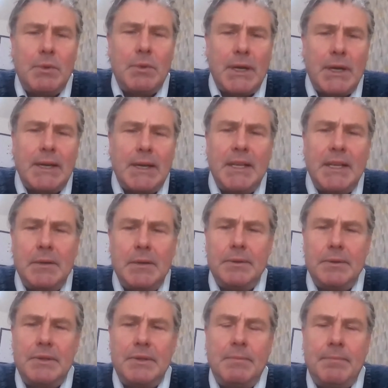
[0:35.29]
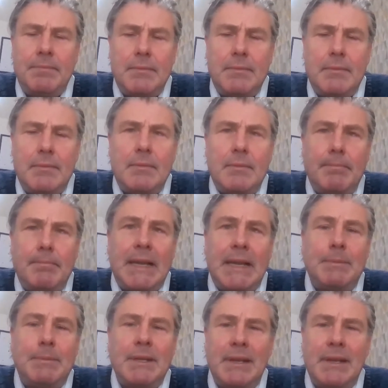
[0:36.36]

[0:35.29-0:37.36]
were widely used, mainly